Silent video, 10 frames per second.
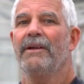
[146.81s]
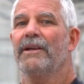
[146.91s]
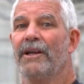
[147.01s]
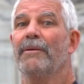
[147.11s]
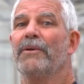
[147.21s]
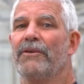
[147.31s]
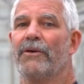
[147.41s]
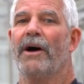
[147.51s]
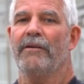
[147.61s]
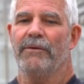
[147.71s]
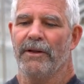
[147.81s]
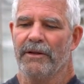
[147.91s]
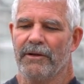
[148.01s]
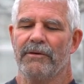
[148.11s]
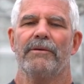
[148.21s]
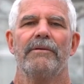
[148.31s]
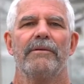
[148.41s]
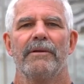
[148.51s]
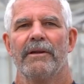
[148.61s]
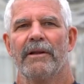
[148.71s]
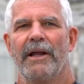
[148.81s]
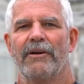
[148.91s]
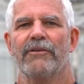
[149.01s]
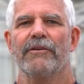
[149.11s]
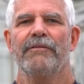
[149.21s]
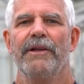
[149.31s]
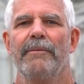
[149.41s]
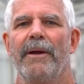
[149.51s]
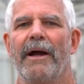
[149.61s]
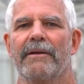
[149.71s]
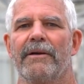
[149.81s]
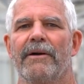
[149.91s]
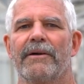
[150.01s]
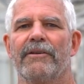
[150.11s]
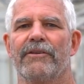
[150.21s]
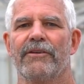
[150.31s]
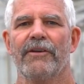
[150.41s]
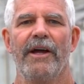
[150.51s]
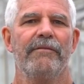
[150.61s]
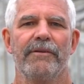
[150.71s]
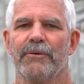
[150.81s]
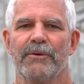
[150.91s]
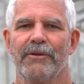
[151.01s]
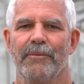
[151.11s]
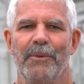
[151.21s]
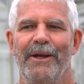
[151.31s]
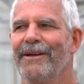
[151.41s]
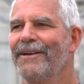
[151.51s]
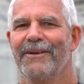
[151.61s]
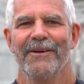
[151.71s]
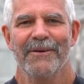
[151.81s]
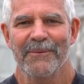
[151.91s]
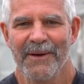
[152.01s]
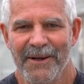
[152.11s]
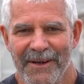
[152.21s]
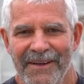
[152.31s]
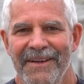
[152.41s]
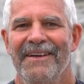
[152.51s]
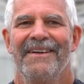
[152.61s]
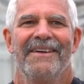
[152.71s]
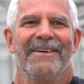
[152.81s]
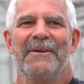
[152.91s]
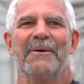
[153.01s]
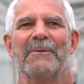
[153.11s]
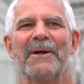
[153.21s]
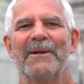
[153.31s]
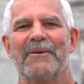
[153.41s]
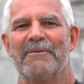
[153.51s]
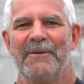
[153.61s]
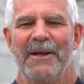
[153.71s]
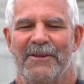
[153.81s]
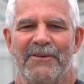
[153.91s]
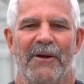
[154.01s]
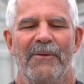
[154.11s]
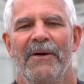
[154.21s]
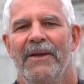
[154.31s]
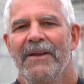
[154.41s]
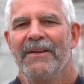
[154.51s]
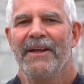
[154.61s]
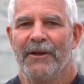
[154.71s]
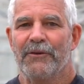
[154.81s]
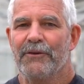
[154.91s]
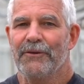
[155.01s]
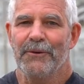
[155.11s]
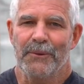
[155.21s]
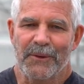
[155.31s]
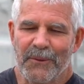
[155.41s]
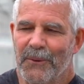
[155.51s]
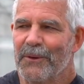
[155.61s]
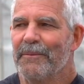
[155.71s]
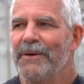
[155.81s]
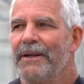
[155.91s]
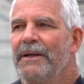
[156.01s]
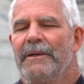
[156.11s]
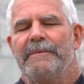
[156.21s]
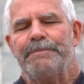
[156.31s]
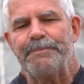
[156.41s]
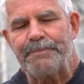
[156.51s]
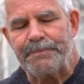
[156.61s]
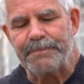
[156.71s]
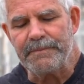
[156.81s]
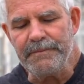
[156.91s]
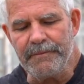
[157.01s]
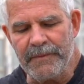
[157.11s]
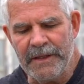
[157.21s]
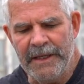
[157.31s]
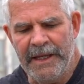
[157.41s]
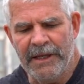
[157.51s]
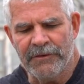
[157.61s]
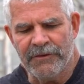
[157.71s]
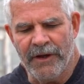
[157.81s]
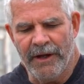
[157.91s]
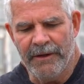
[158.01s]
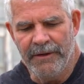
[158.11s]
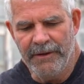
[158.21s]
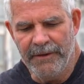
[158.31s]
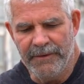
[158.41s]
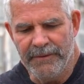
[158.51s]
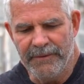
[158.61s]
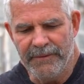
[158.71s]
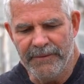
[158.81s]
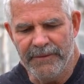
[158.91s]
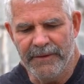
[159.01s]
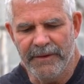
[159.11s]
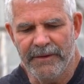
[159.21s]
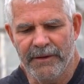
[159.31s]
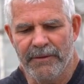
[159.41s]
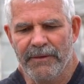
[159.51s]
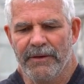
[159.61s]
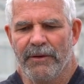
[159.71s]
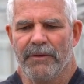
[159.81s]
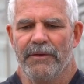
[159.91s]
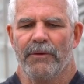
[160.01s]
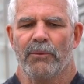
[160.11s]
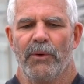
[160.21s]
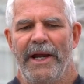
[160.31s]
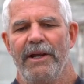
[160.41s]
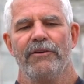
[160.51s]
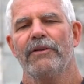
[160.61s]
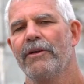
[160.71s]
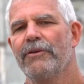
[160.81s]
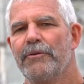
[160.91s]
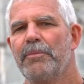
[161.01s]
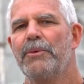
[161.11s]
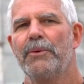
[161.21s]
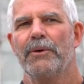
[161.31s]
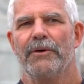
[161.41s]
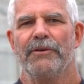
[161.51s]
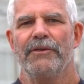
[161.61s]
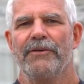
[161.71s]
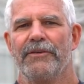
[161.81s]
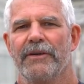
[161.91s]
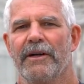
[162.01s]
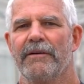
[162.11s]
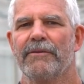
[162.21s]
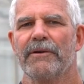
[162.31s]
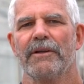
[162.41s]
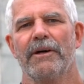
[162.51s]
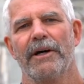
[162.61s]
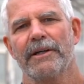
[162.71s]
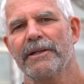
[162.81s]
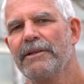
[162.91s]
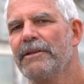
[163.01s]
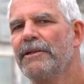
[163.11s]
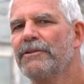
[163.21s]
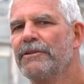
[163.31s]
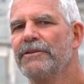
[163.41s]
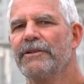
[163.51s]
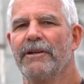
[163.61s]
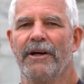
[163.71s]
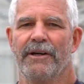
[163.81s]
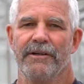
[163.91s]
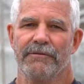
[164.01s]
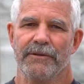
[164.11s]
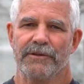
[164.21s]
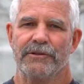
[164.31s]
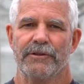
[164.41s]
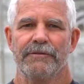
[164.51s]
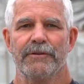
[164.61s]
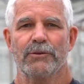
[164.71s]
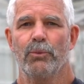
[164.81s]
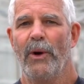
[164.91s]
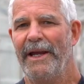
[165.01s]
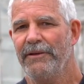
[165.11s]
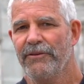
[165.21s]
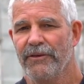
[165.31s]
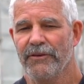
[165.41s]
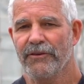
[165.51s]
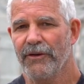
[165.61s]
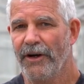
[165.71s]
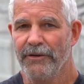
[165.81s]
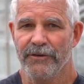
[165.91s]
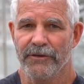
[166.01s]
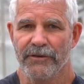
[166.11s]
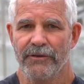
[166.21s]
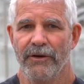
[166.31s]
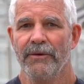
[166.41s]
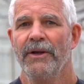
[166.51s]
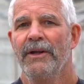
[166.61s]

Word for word: get them to drive with a little little extra fin back there because the side fins were so big you couldn't run a, you know, a regular fin. So, hence the two and a quarter. But it. Uh, the, the, the range of those boards is to cover a lot of conditions and a lot of different surfers' weights and sizes. So